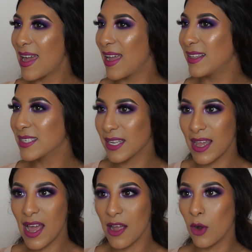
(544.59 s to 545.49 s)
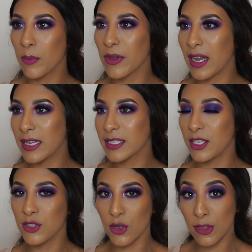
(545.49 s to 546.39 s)
And yeah, I hope you guys
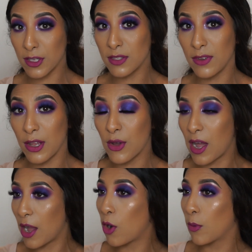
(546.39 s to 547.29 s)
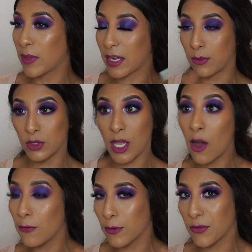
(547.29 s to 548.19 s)
enjoyed this video. I hope that it was
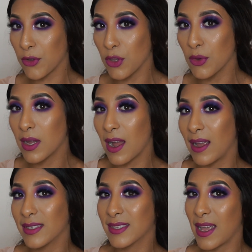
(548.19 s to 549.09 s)
helpful for you guys.